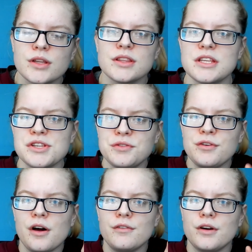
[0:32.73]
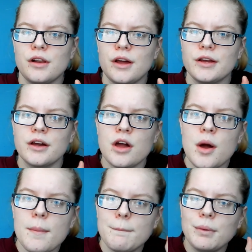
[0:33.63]
this further, like,
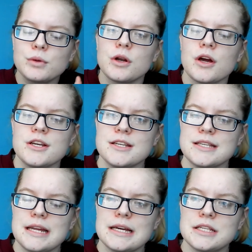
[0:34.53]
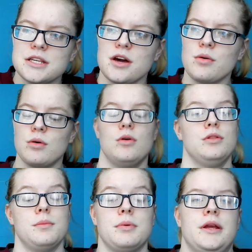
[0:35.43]
borderline dyslexia on
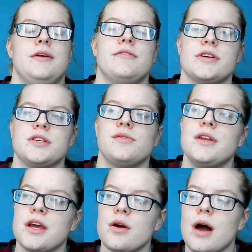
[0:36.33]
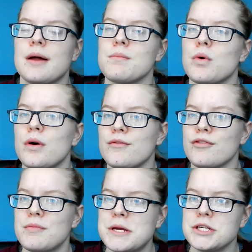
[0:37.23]
the previous video, and more
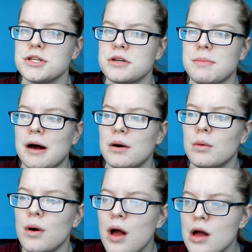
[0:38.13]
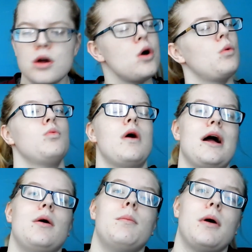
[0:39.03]
information about what
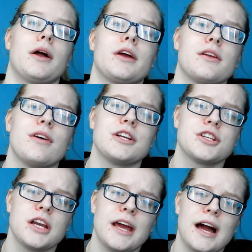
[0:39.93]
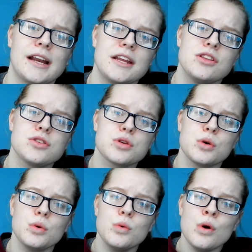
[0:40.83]
help I could have actually had in school.